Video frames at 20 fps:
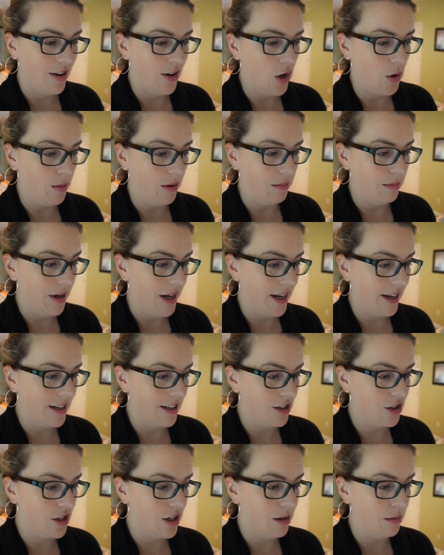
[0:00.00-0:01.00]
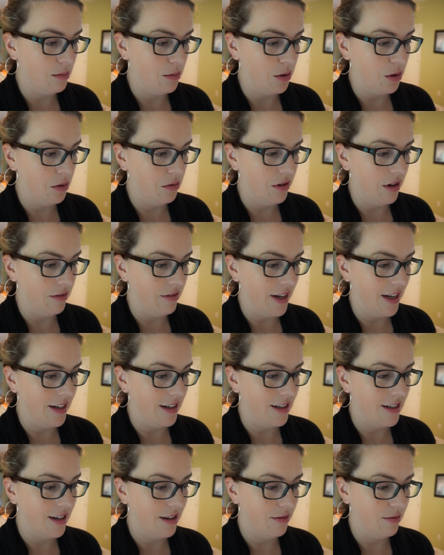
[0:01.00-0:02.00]
Open package, move
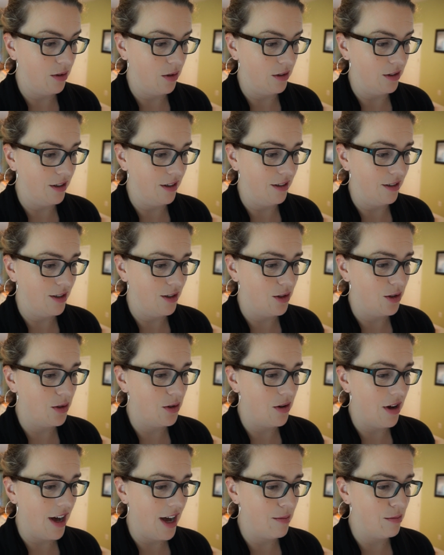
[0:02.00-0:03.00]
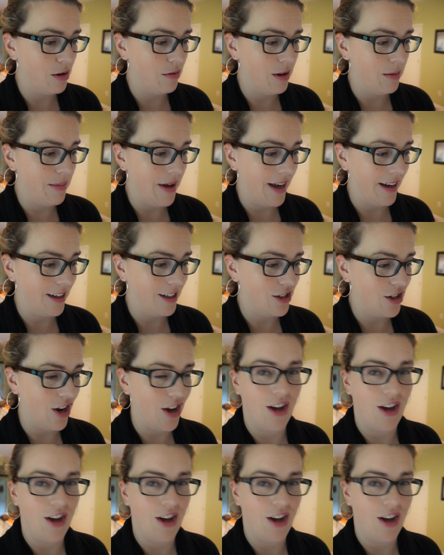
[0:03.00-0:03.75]
event folders to iMovie package